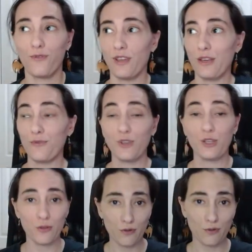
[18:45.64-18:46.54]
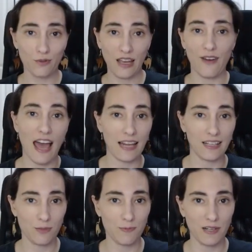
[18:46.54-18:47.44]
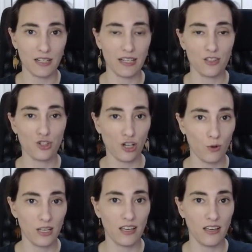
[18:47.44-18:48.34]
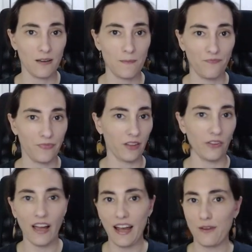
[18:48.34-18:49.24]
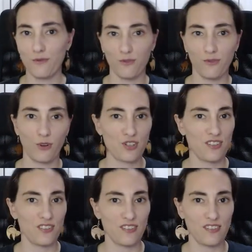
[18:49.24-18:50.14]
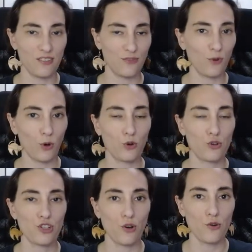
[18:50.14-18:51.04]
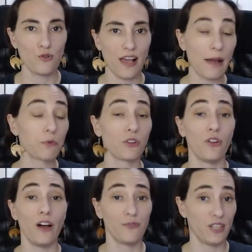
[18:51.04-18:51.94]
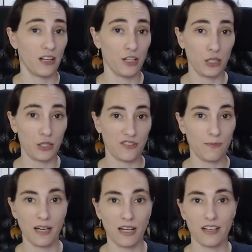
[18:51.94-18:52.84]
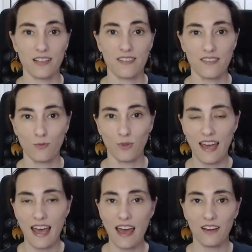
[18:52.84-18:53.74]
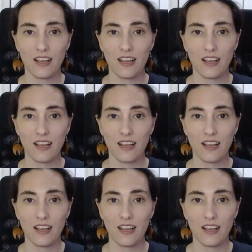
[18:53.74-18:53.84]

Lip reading: If you have had experience showing him live versus in photo shows, I would love to hear your experiences with that.